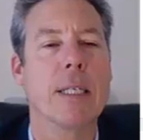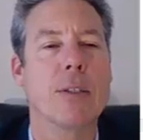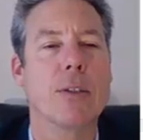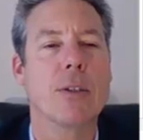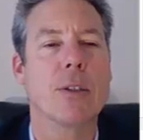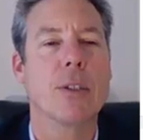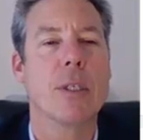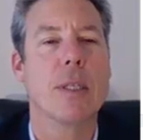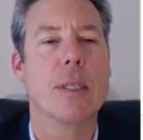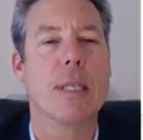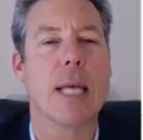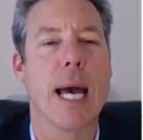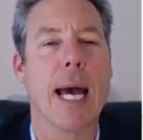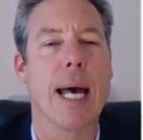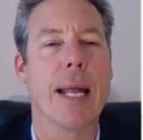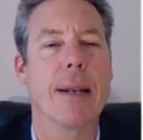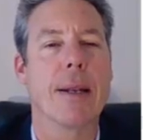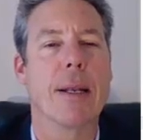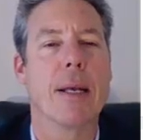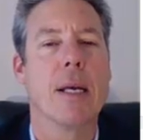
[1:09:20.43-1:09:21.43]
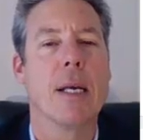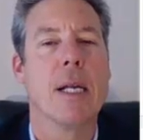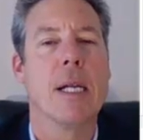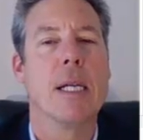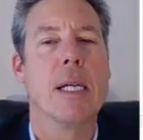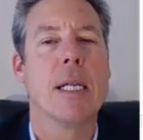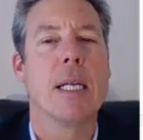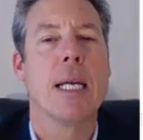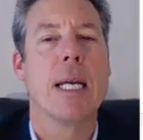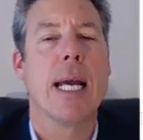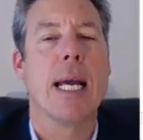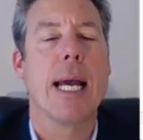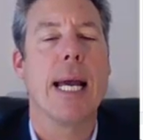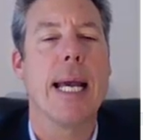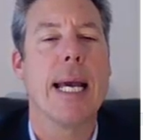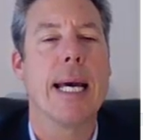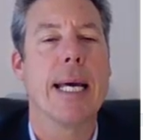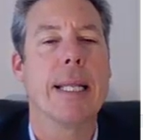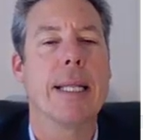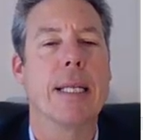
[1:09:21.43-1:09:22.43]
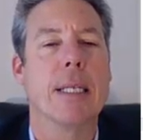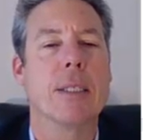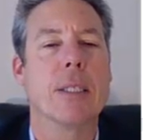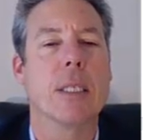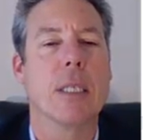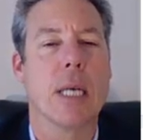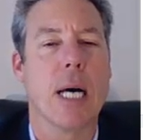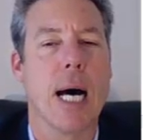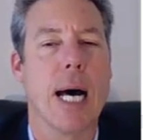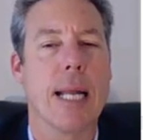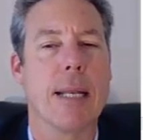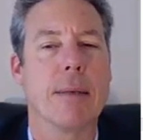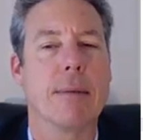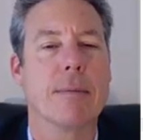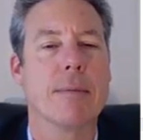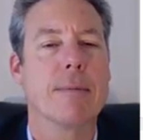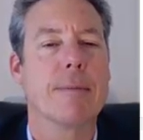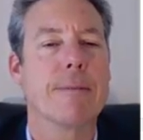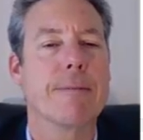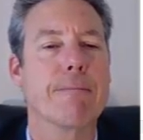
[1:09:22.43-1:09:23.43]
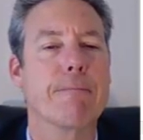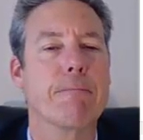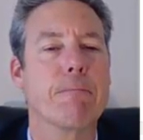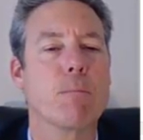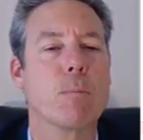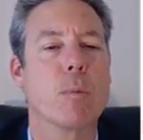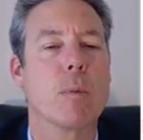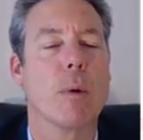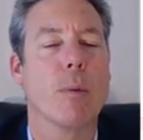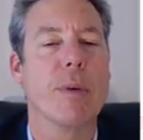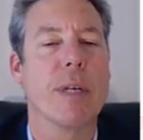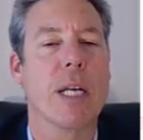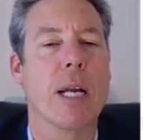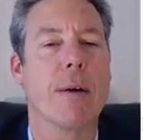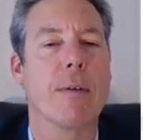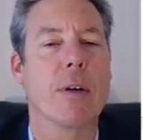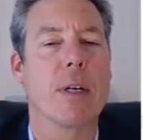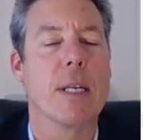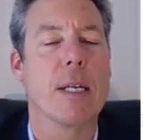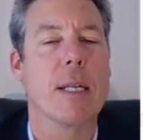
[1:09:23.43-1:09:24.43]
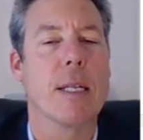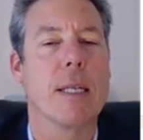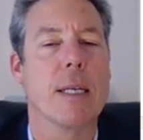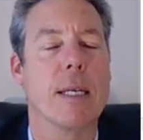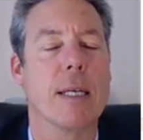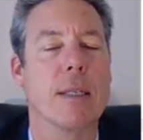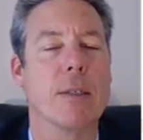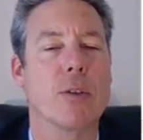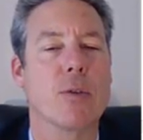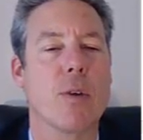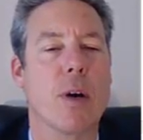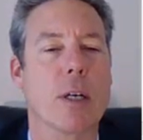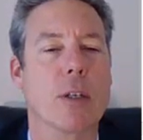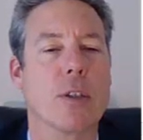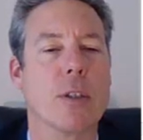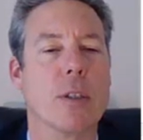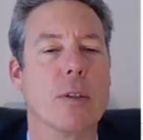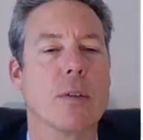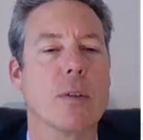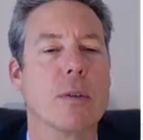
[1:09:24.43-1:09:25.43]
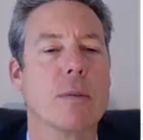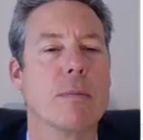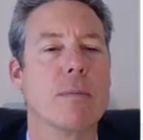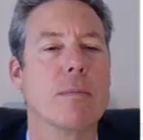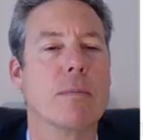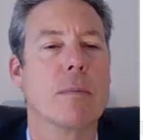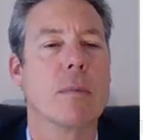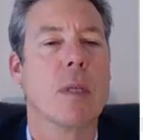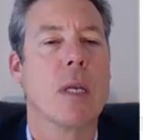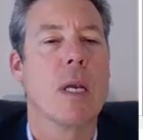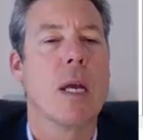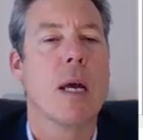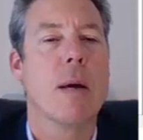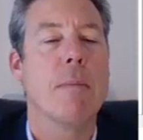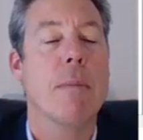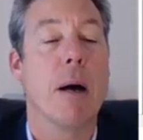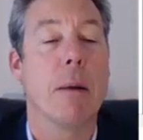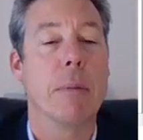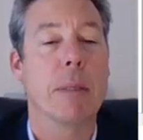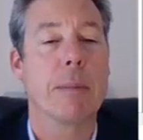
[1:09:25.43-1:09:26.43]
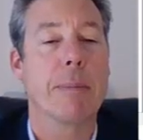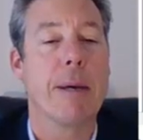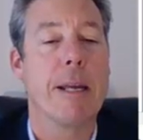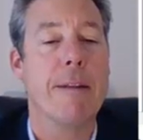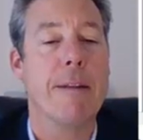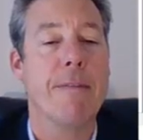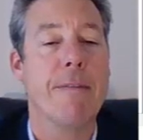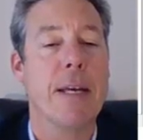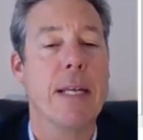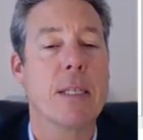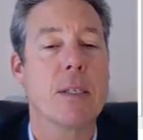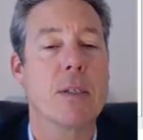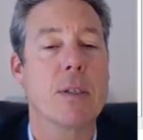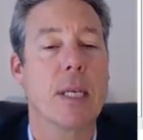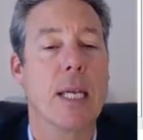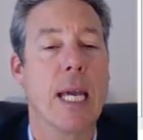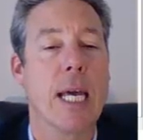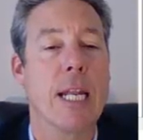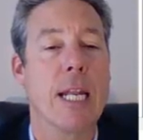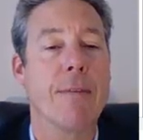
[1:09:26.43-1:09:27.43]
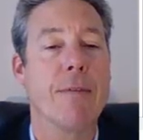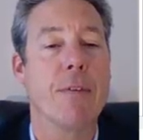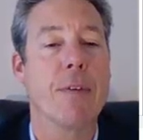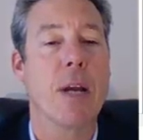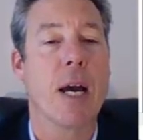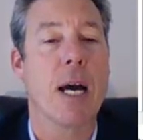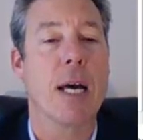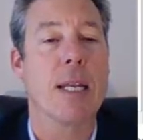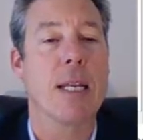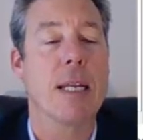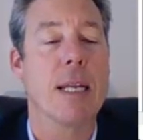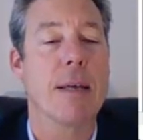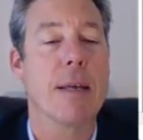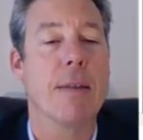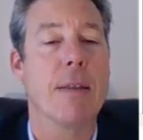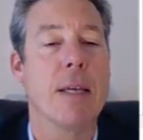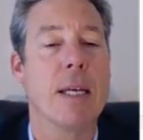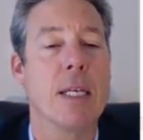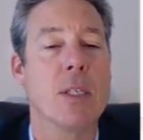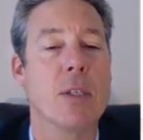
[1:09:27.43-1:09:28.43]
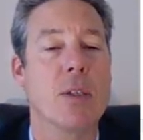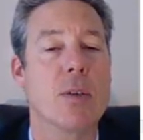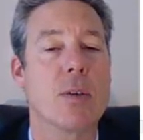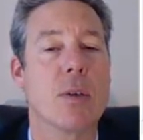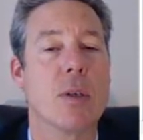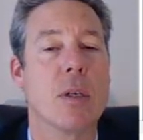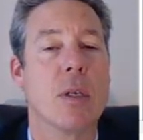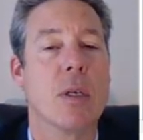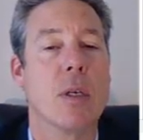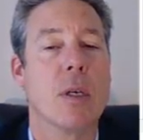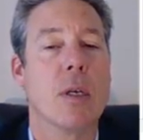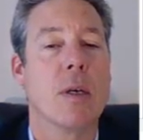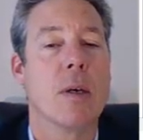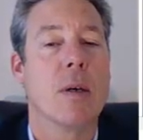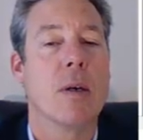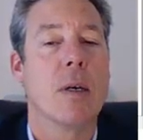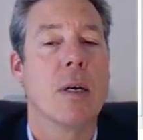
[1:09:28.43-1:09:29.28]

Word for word: All the answers to that, and it's a lot, but we covered it in the instructions. Public benefits, again, if you've gotten any of this,